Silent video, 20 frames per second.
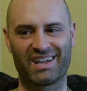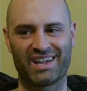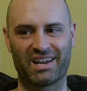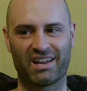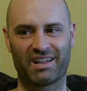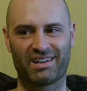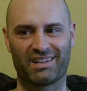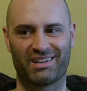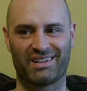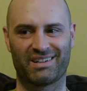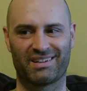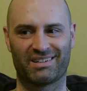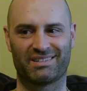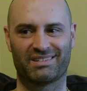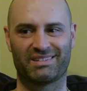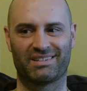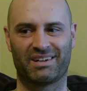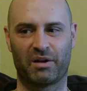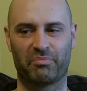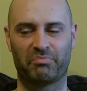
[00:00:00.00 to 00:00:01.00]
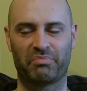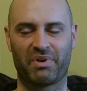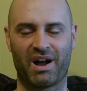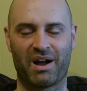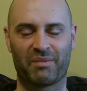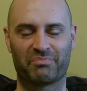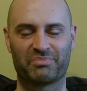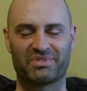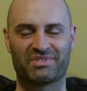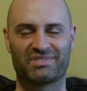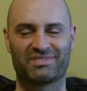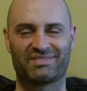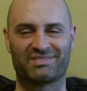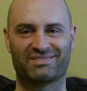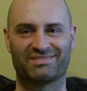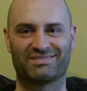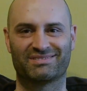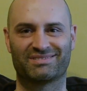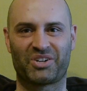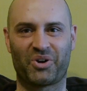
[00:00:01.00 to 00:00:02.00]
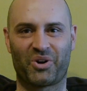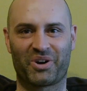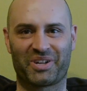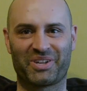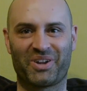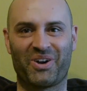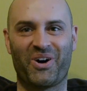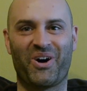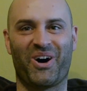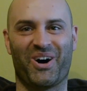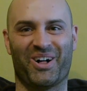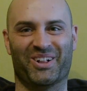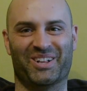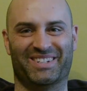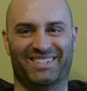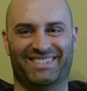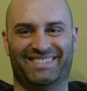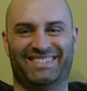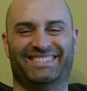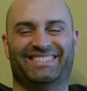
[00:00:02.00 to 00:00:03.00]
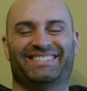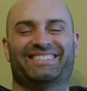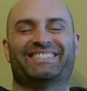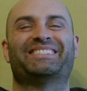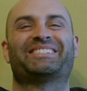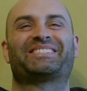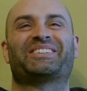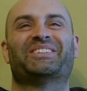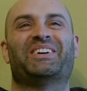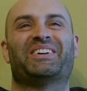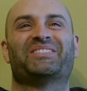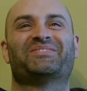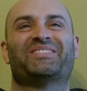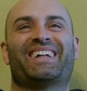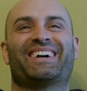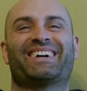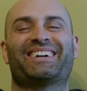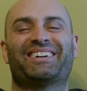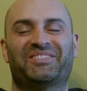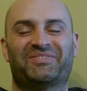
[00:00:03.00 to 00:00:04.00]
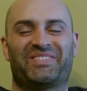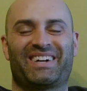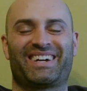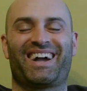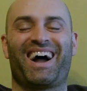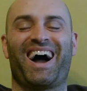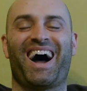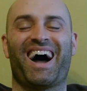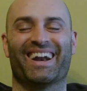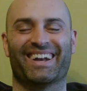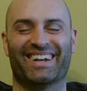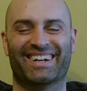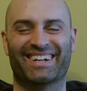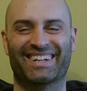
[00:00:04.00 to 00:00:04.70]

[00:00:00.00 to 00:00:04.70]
and out pops Carnegie Hall. So I'm like, oh my God,